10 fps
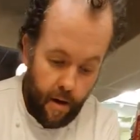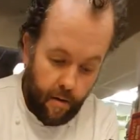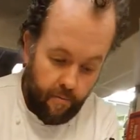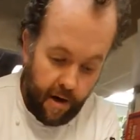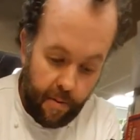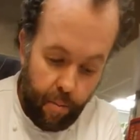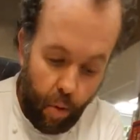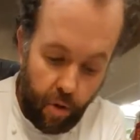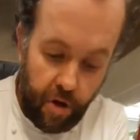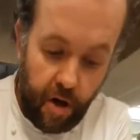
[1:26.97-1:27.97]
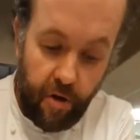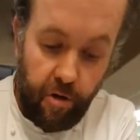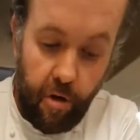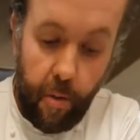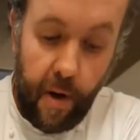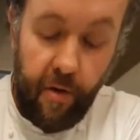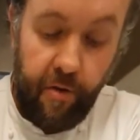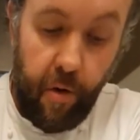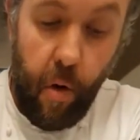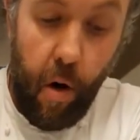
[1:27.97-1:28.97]
really important you don't do it when it's
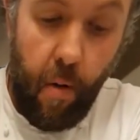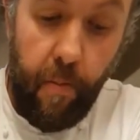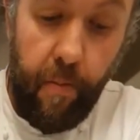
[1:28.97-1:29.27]
too hot.